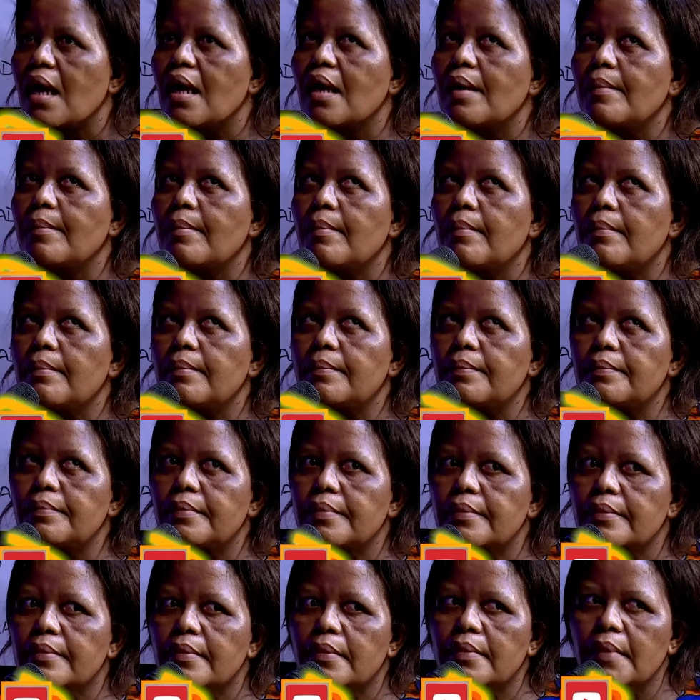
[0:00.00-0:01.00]
I'm
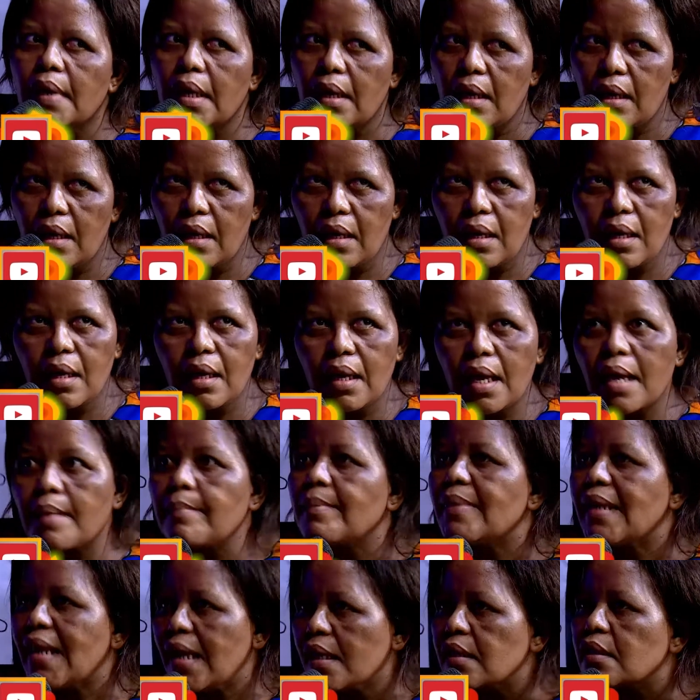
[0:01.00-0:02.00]

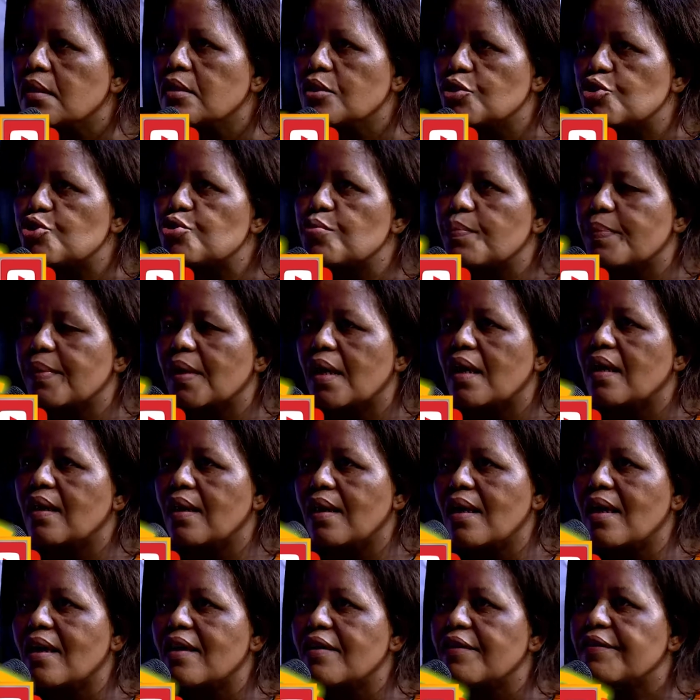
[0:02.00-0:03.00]
lucky to be
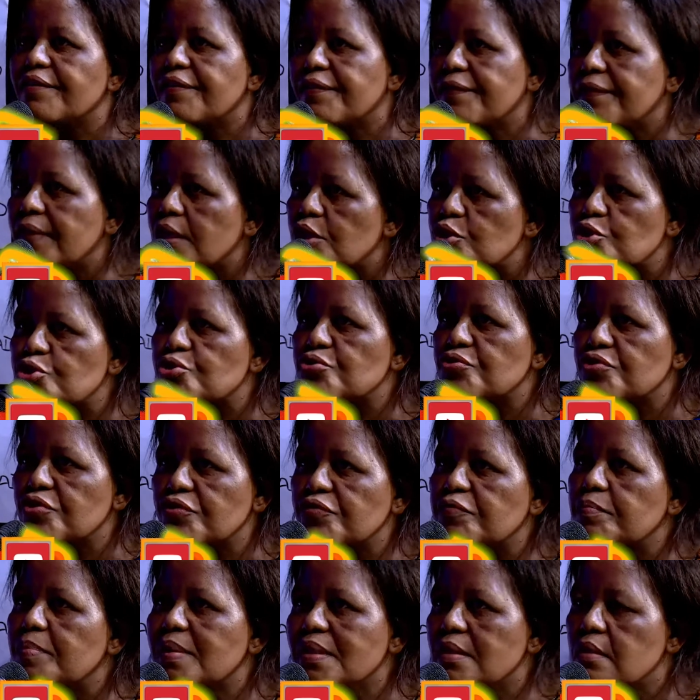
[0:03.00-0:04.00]
alive. I should
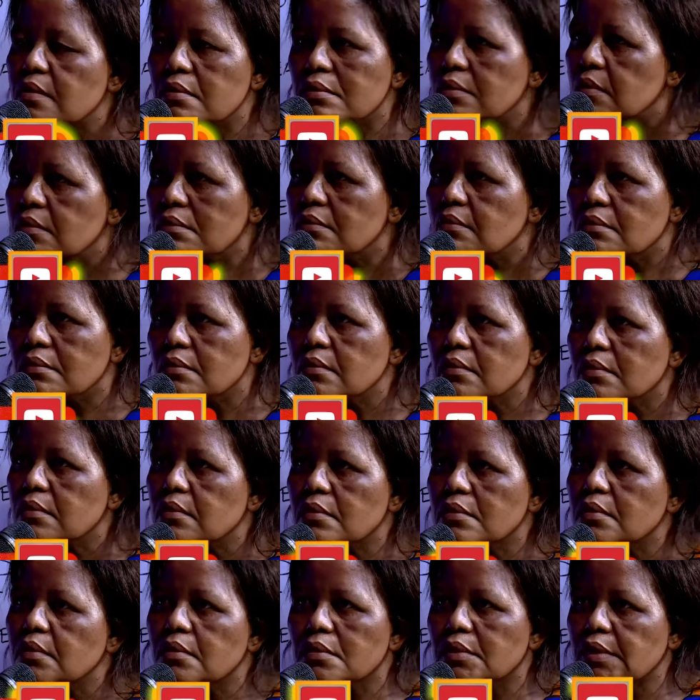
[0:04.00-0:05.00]
have been
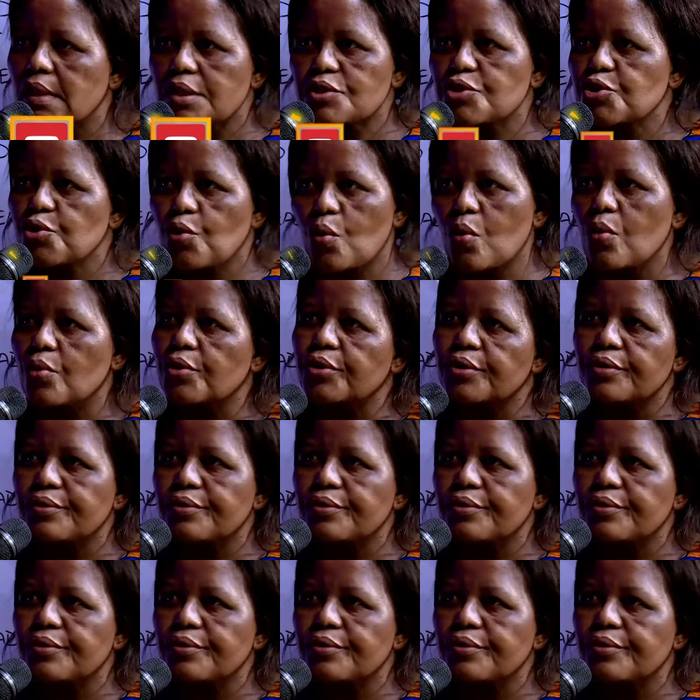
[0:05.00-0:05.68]
just gone.